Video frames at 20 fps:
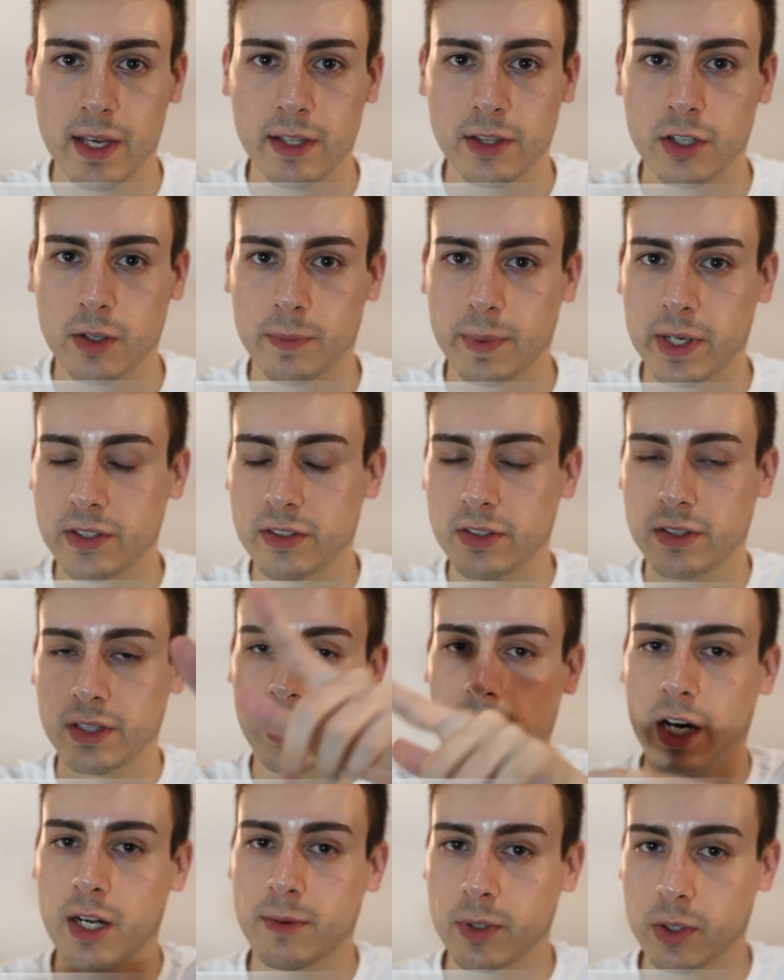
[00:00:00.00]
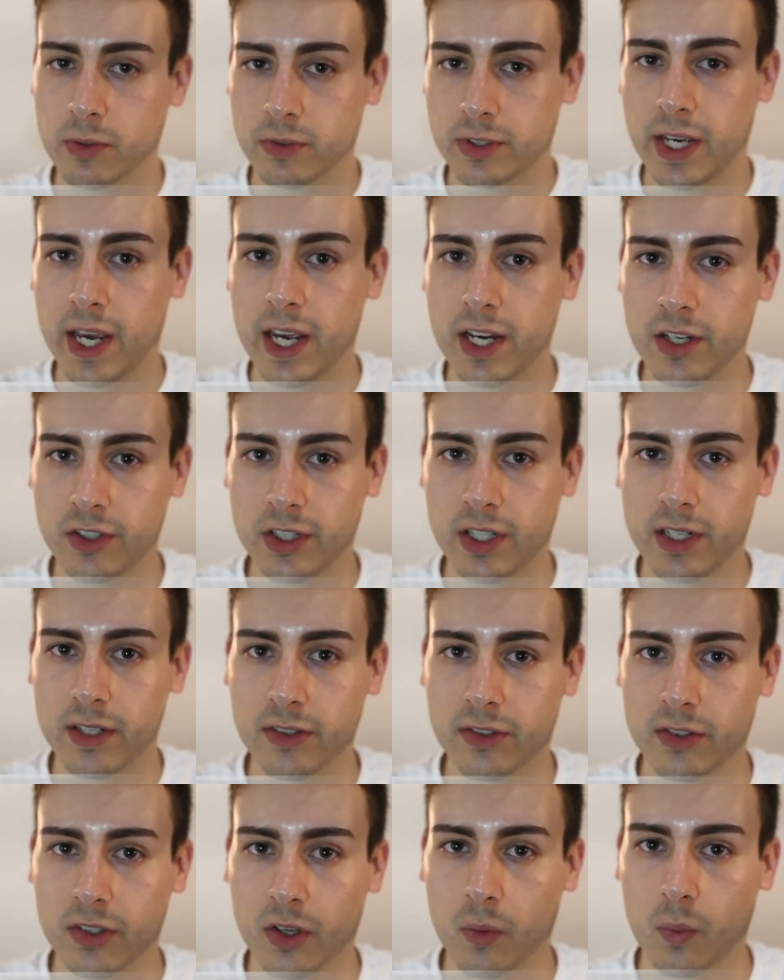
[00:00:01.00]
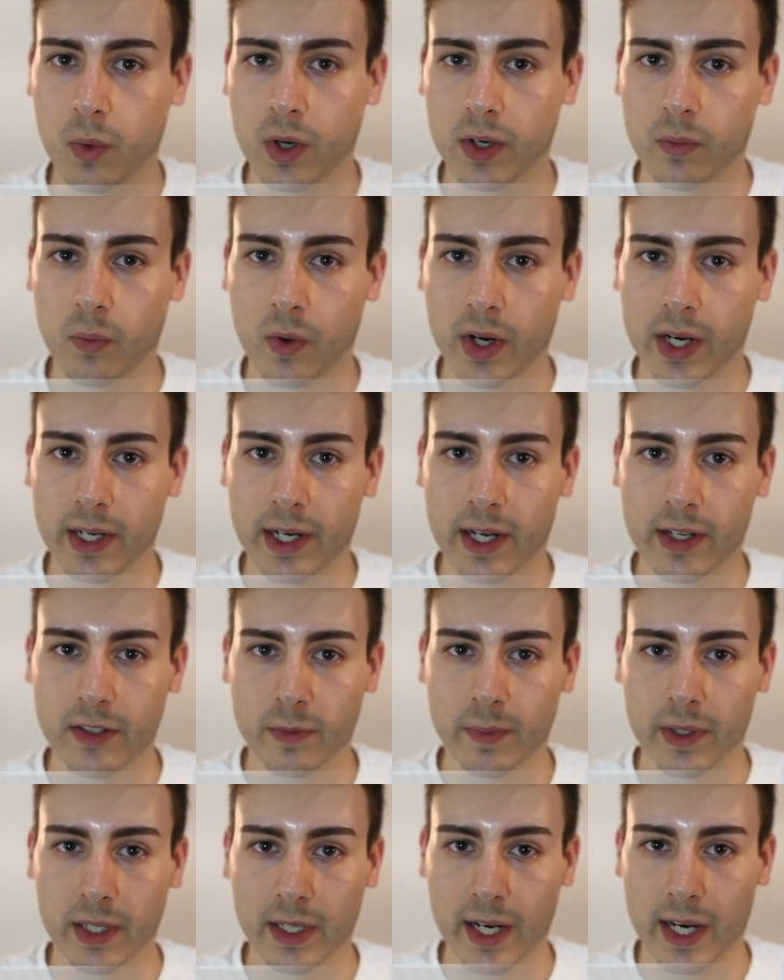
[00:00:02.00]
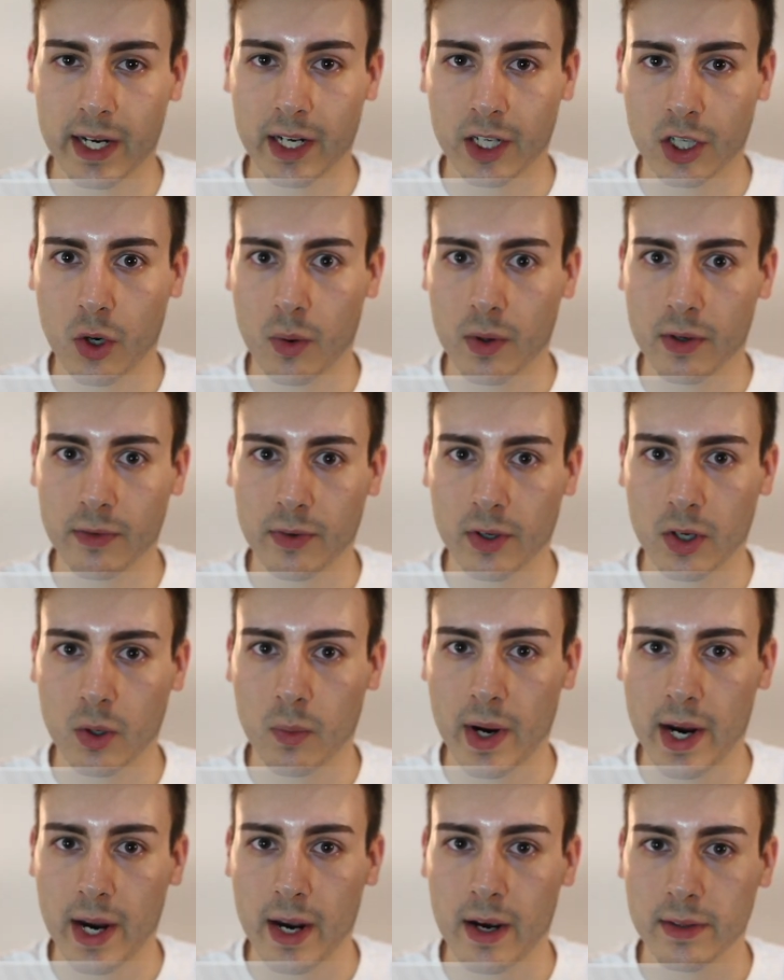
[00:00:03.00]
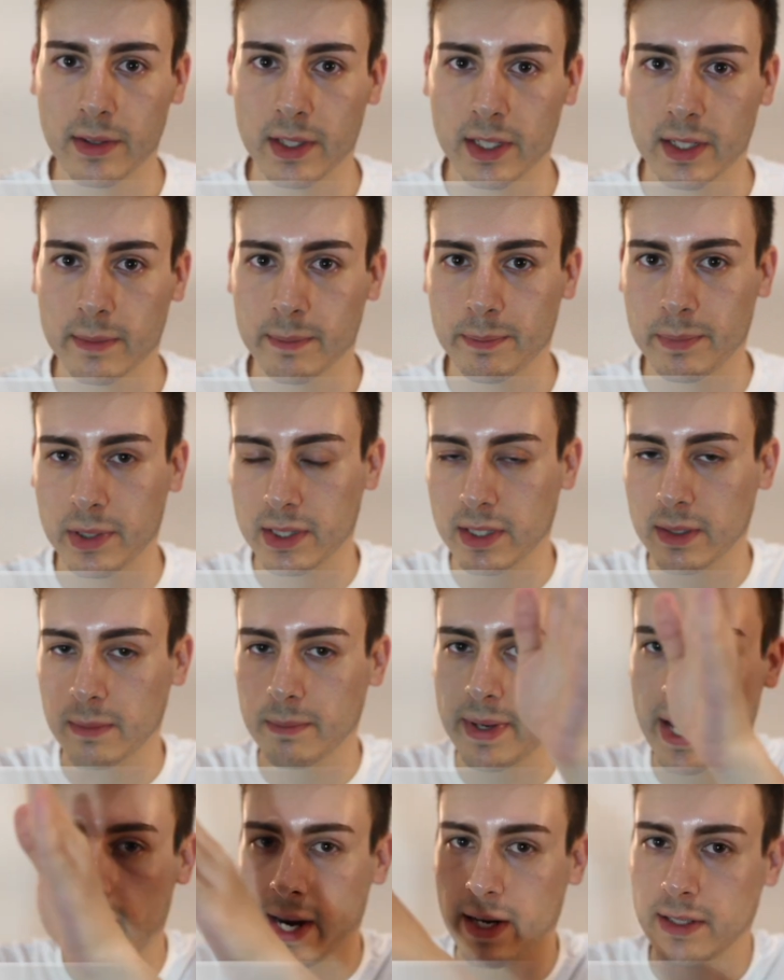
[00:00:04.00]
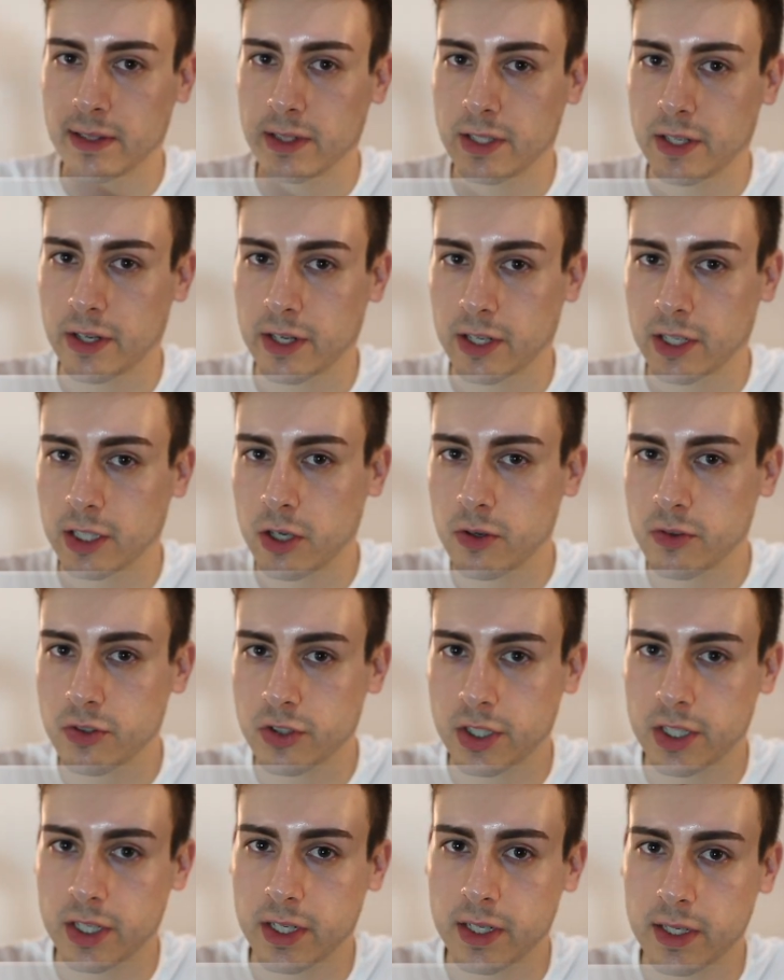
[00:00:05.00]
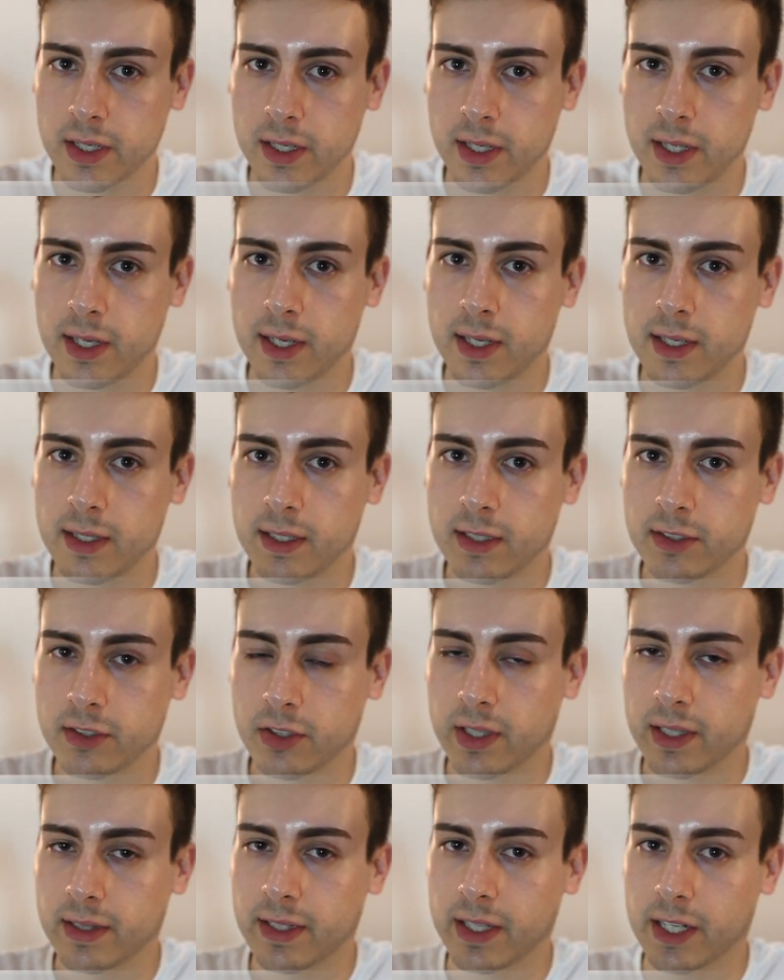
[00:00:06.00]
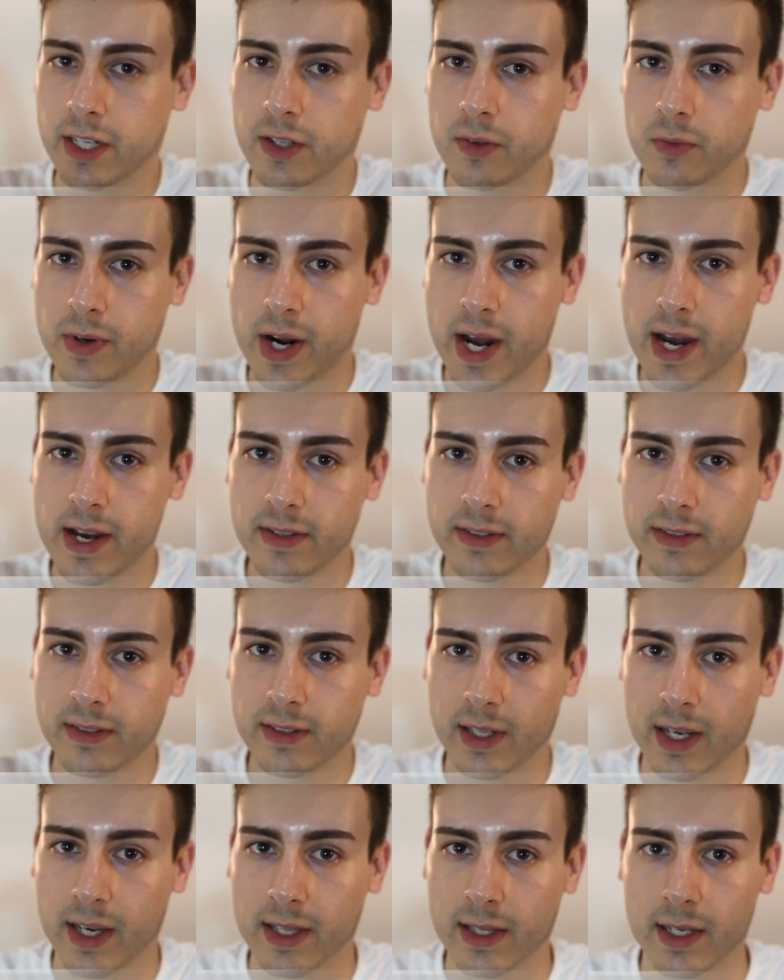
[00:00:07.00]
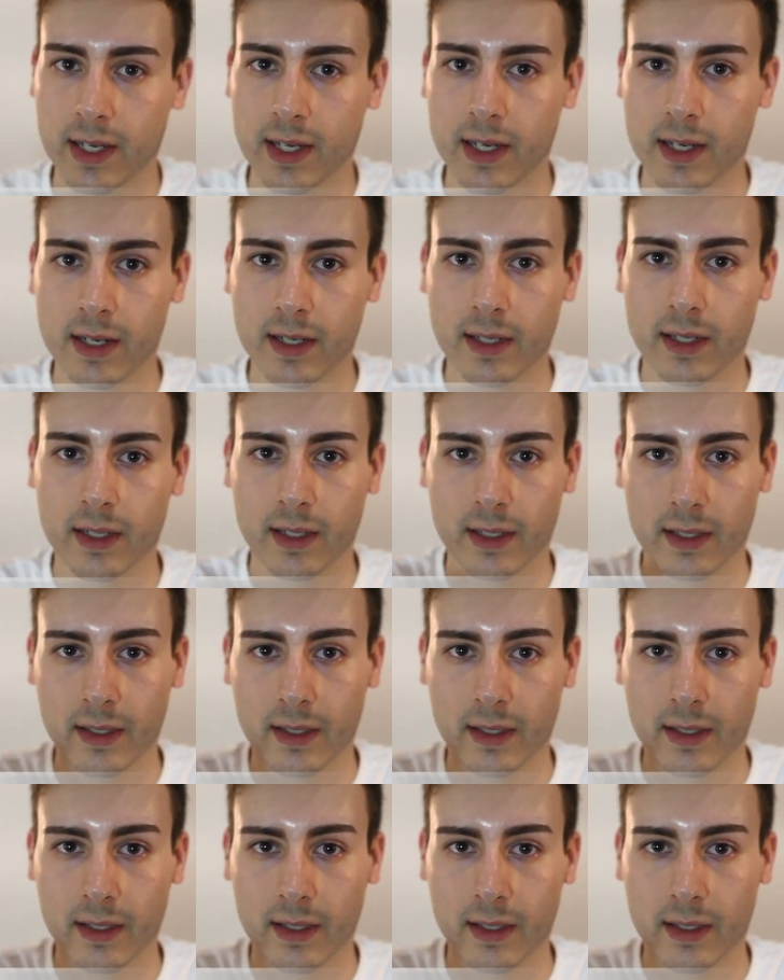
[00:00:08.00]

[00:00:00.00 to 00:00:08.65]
They're basically on rotation, so when one has been kind of going for a while, they put them back in their enclosure so that they can rest, and then